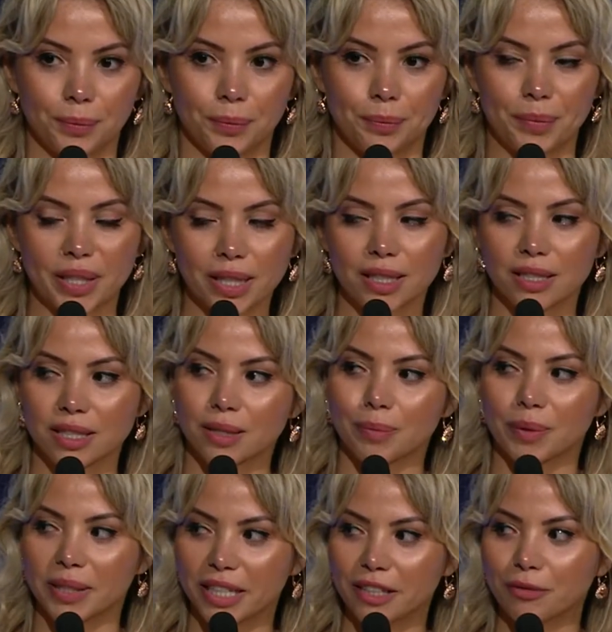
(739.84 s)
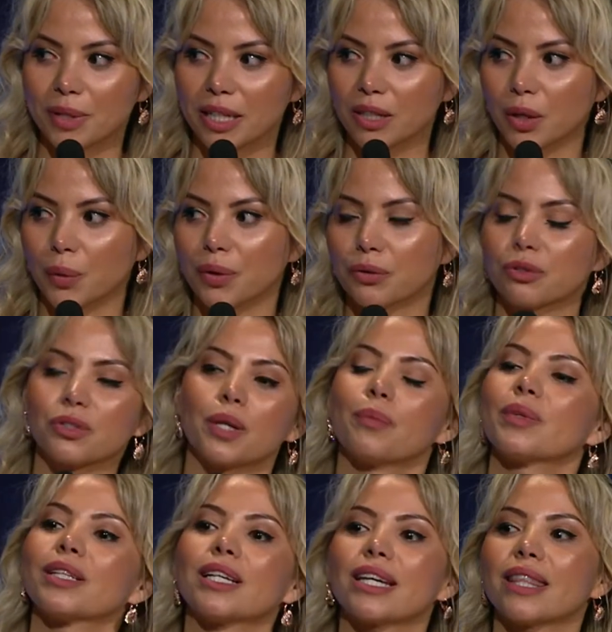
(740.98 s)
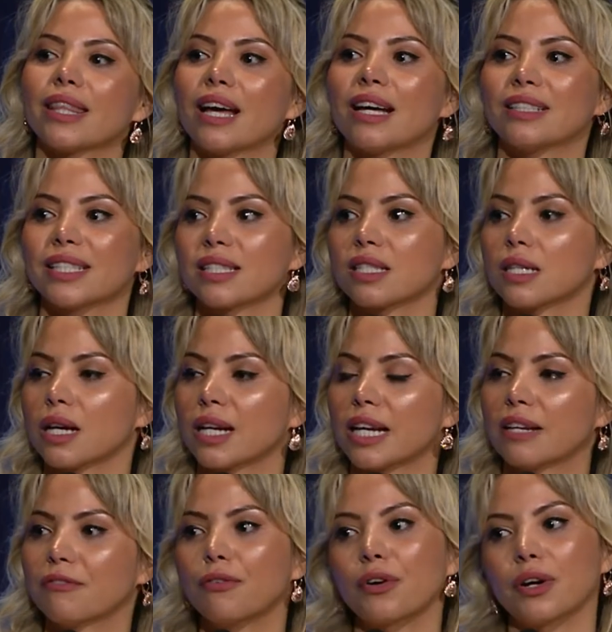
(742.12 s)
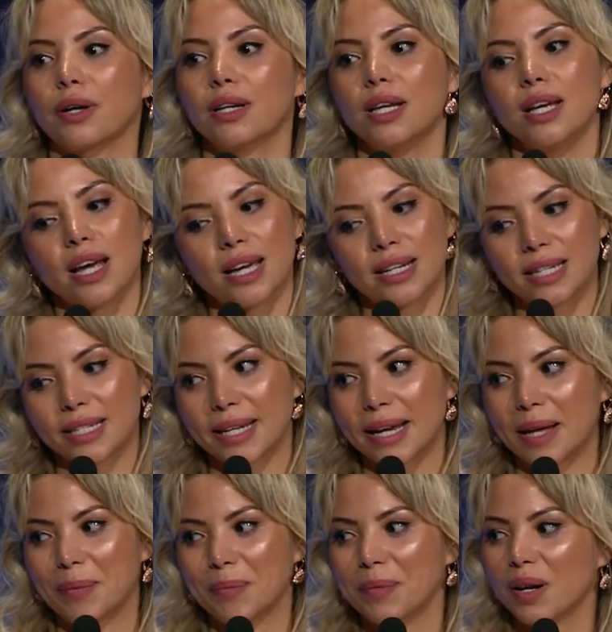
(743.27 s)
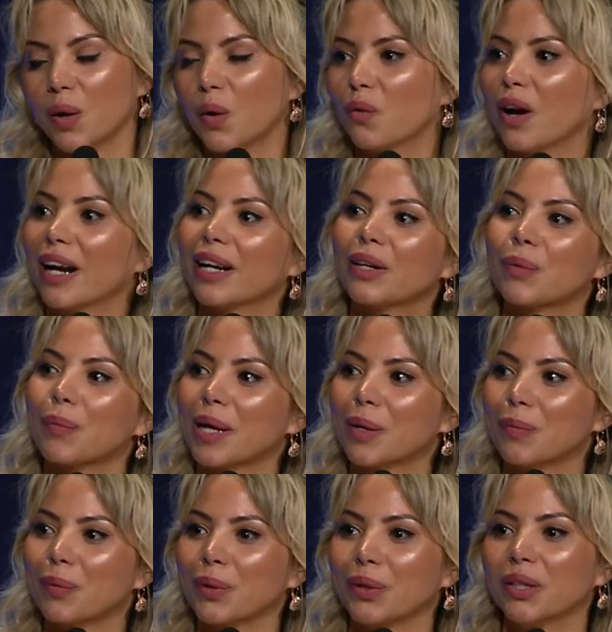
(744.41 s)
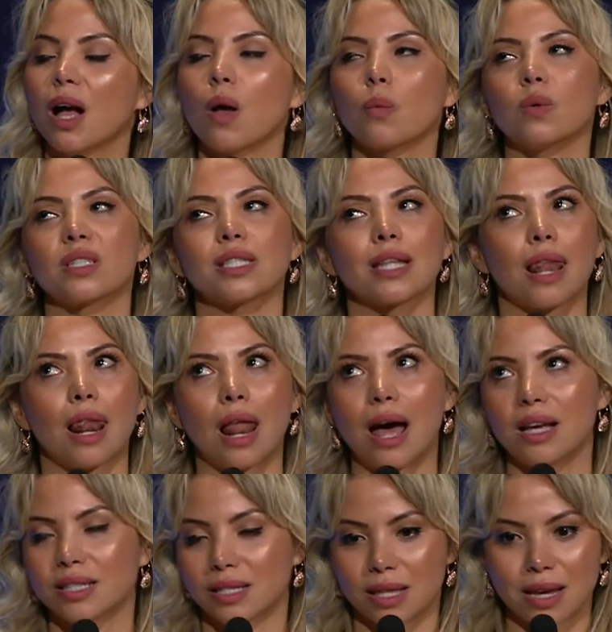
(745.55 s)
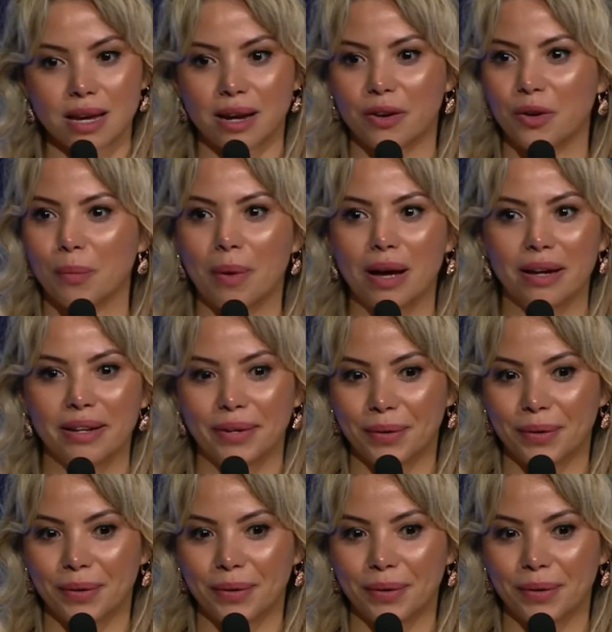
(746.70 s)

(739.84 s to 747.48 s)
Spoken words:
Because, believe me, going through something like that, studying for an exam or writing a paper was the last thing on your mind.